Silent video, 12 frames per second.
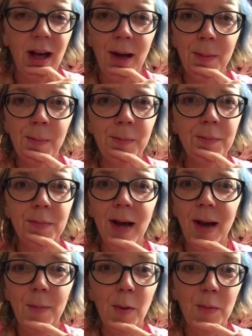I'm
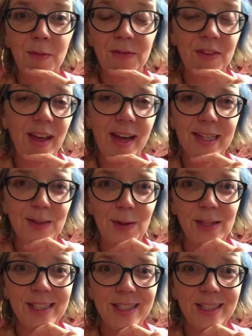open for that as well.